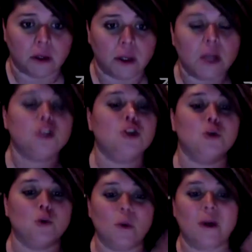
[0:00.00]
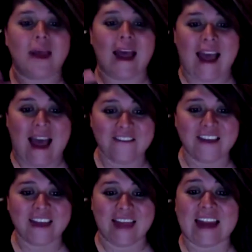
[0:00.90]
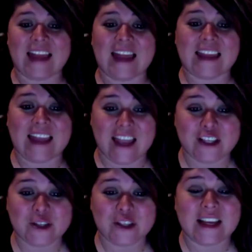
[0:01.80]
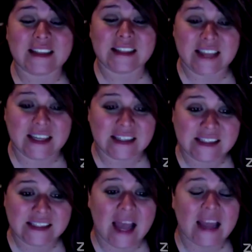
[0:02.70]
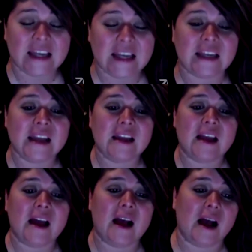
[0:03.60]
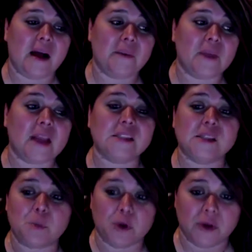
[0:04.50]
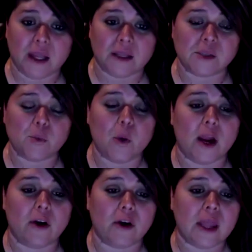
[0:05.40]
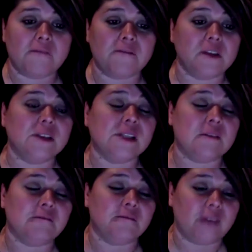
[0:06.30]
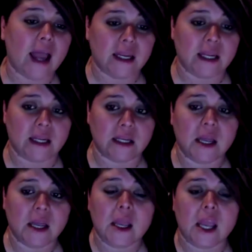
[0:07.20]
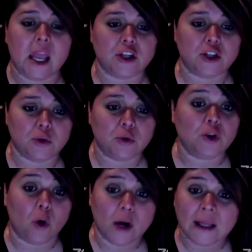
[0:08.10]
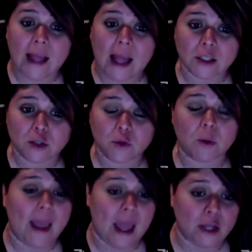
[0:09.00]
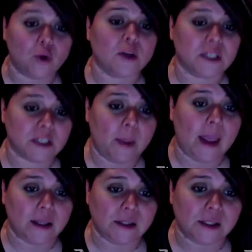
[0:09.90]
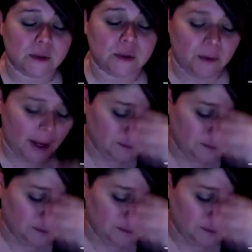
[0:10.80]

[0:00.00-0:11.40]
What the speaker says: to having that engaged and excited experience where he feels invited into your classroom and your space. Okay?